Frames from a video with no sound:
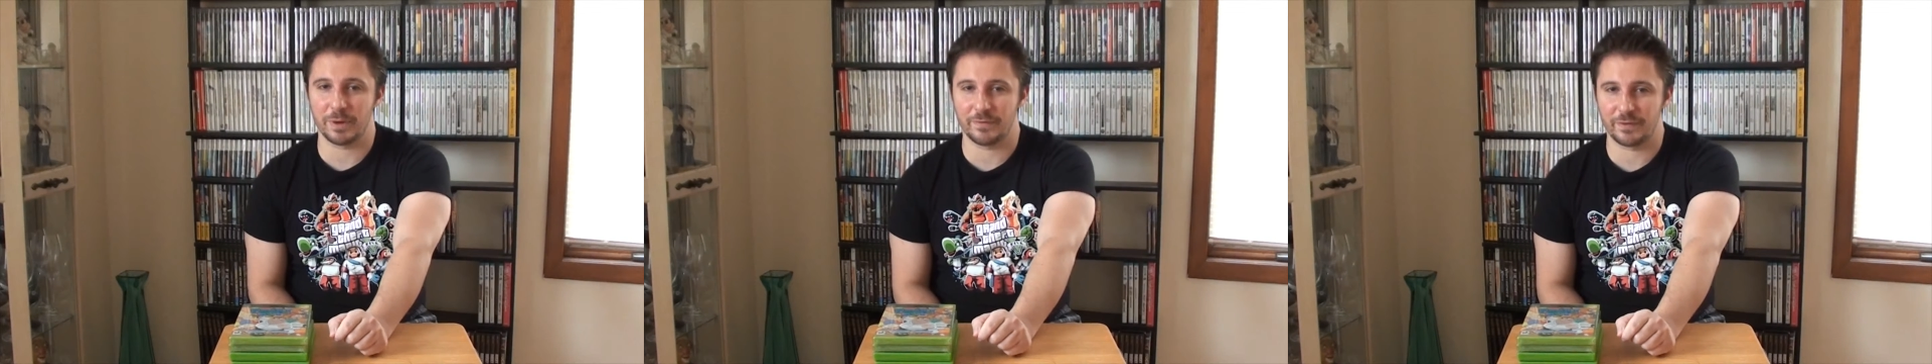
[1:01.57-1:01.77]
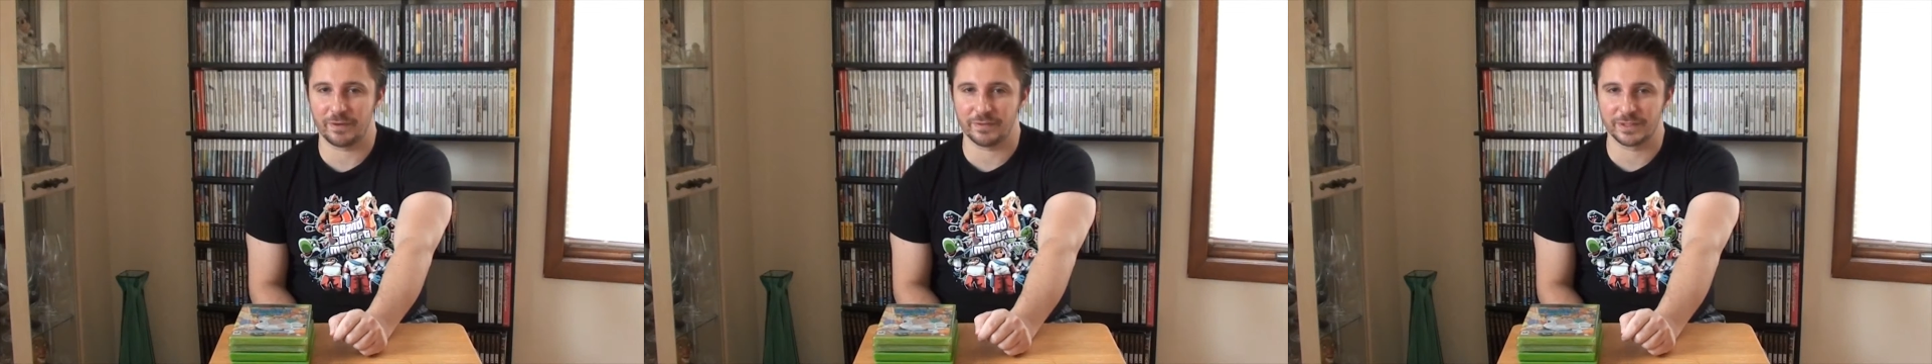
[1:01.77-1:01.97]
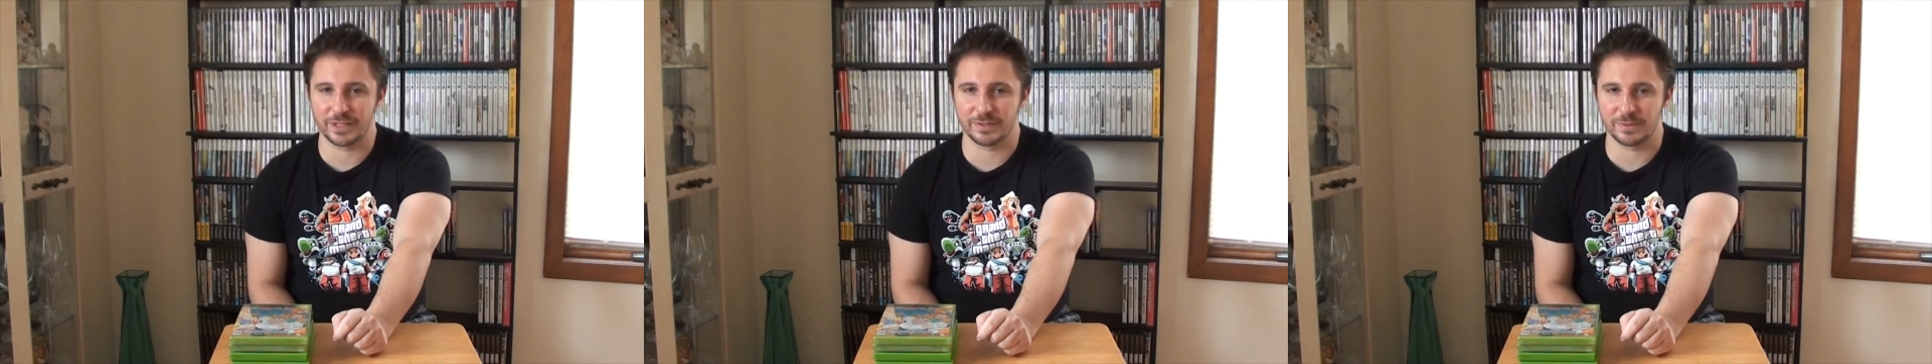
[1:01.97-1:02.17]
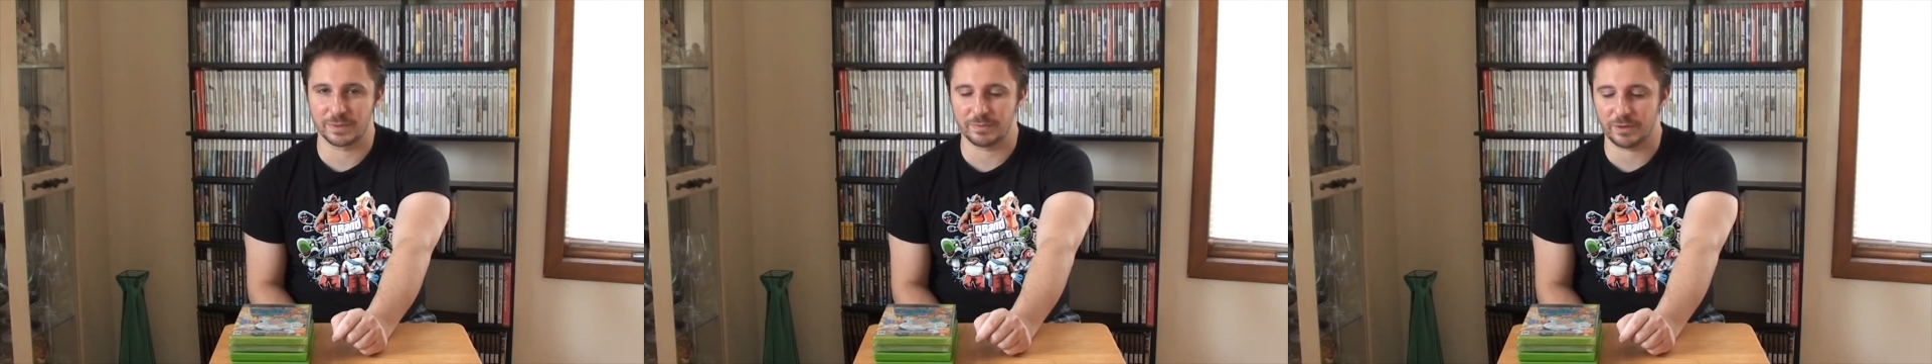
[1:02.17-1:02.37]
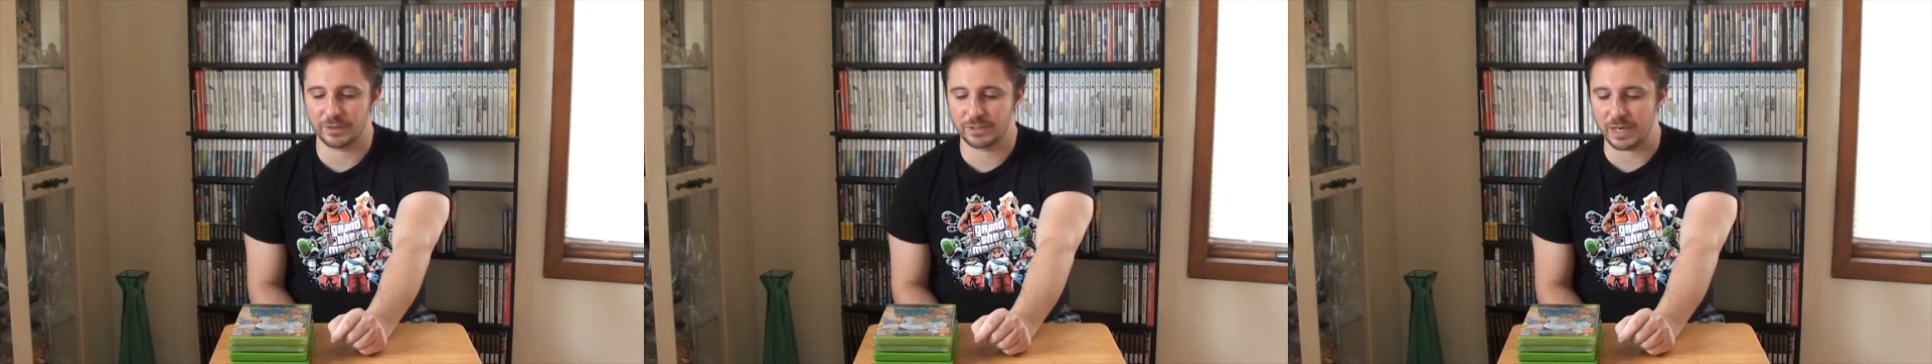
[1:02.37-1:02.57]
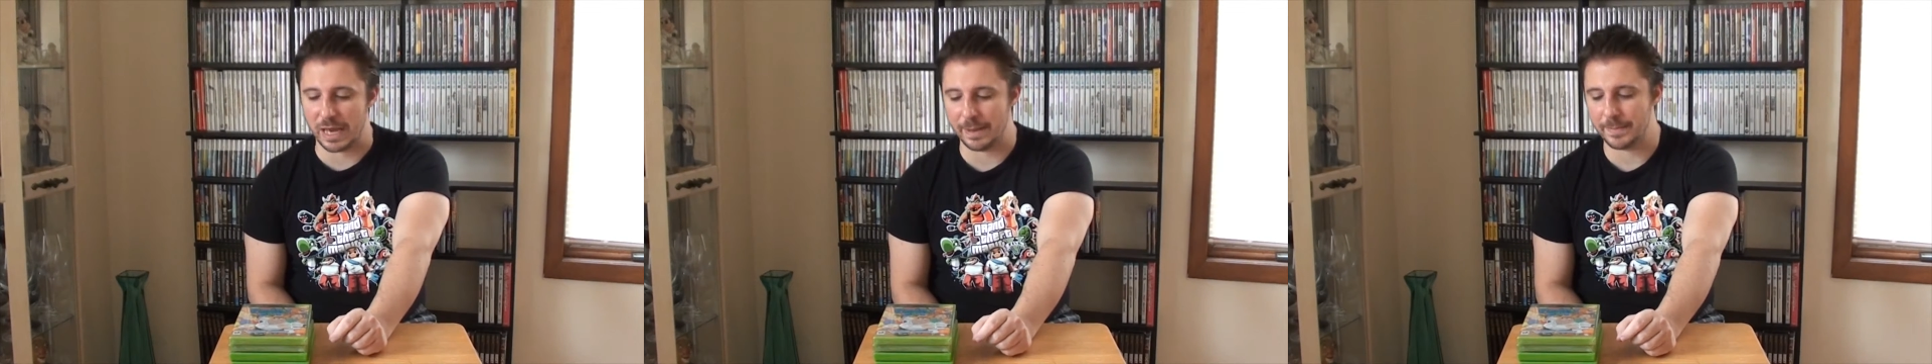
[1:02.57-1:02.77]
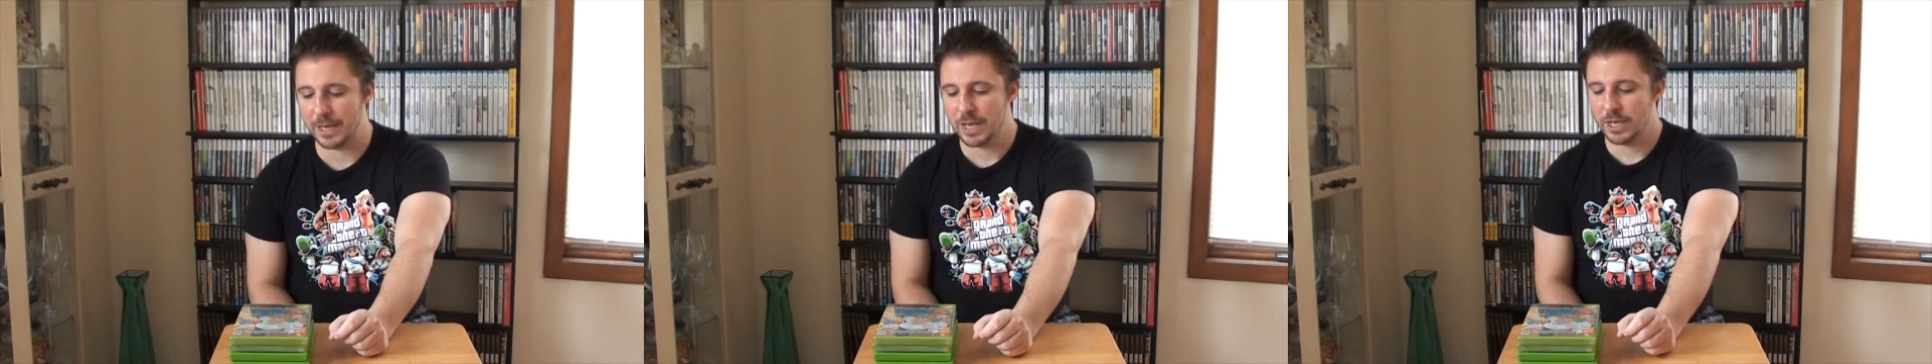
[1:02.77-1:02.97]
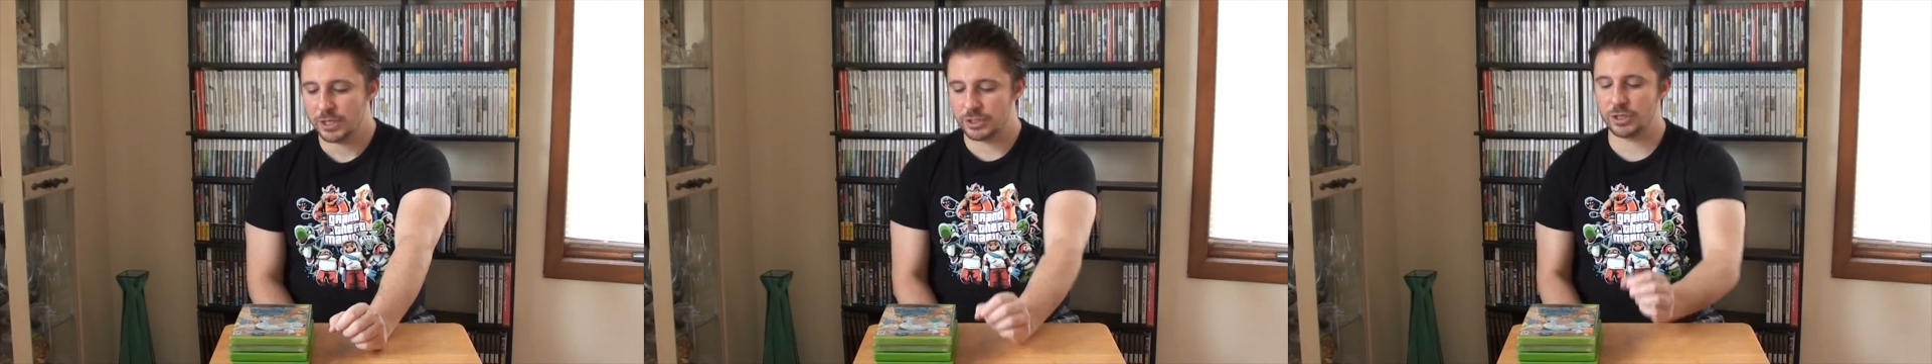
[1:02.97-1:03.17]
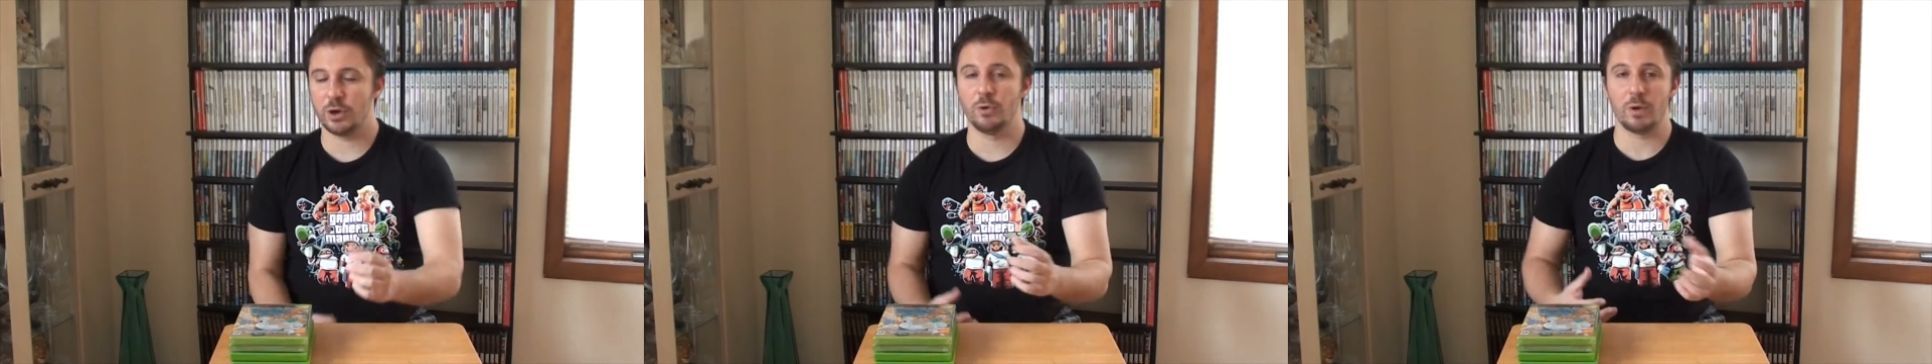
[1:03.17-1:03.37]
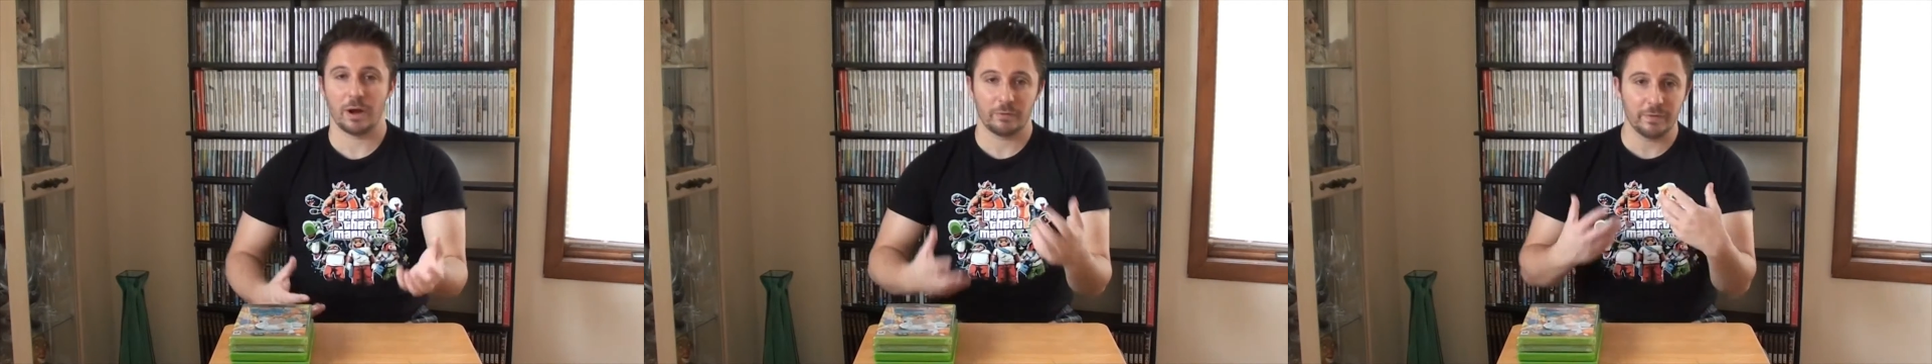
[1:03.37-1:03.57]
my favorite systems of all time. So